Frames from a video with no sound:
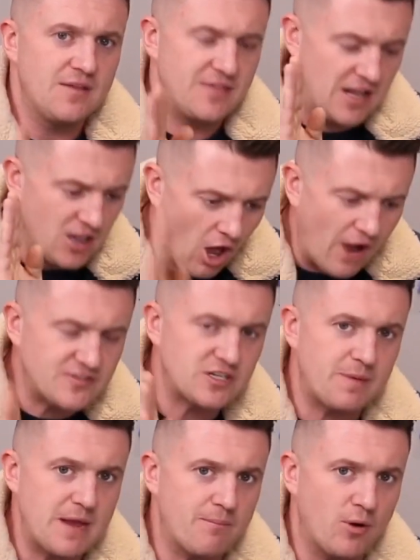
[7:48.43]
Their lives
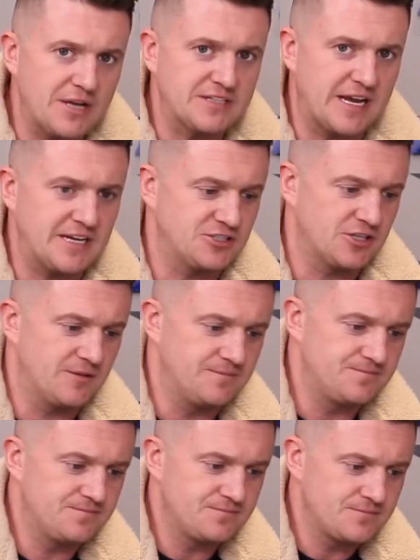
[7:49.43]
are being put in danger,
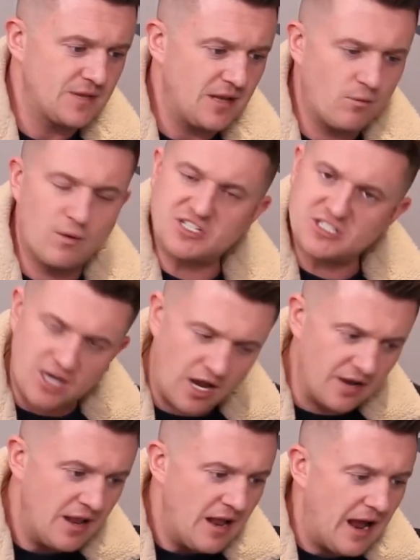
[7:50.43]
which is
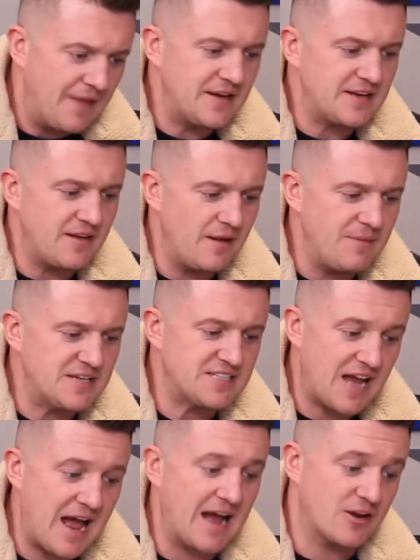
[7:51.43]
and then
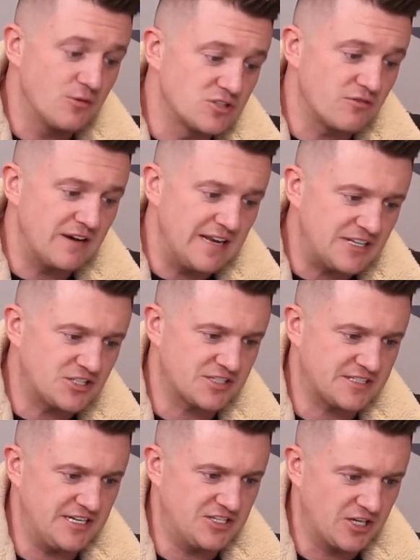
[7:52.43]
Mr. Hack, who was a religious
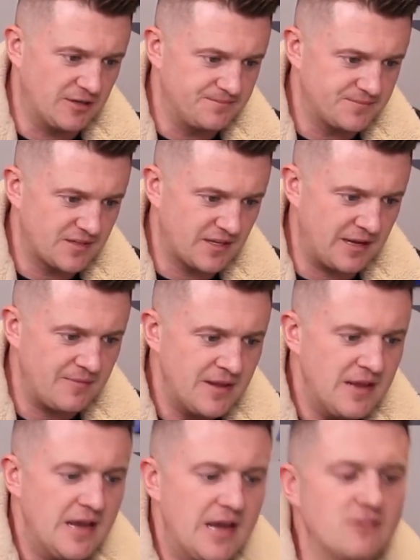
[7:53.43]
teacher, okay?
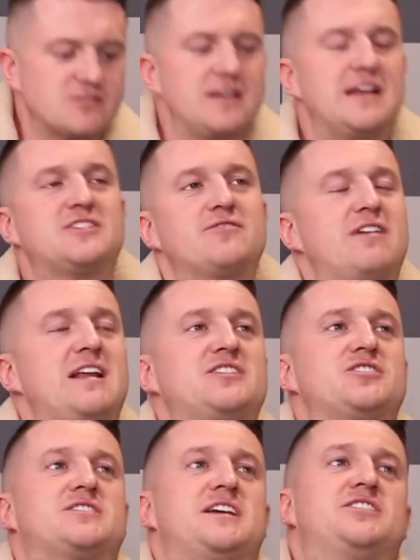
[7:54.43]
He was a
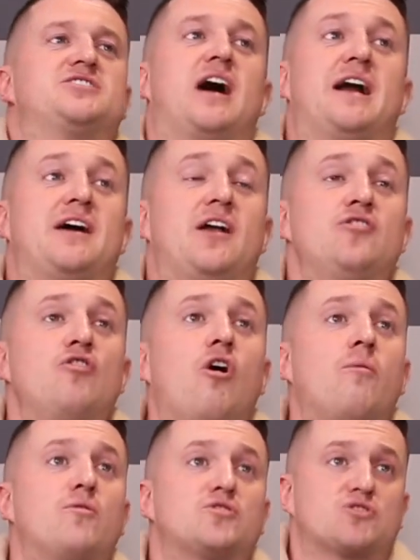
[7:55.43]
religious teacher, and at a
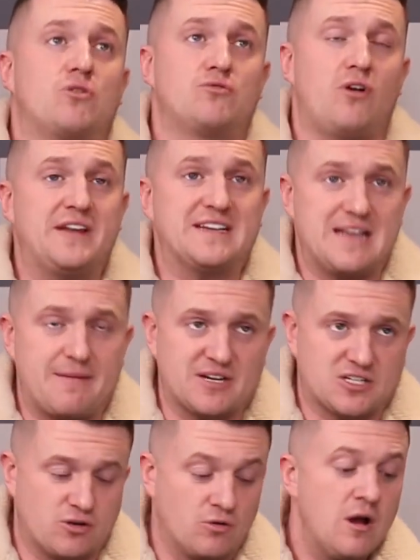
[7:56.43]
normal school, not an Islamic
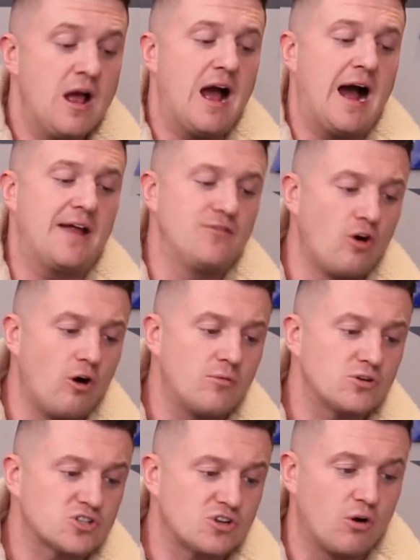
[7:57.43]
school, at a
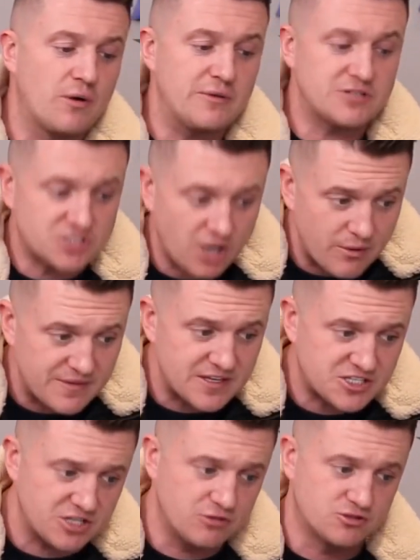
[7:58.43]
normal school, he was showing the
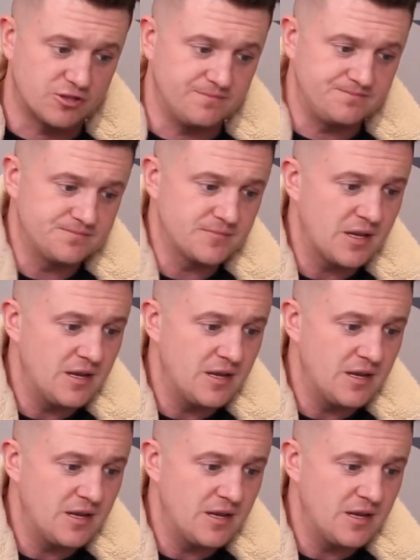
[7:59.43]
children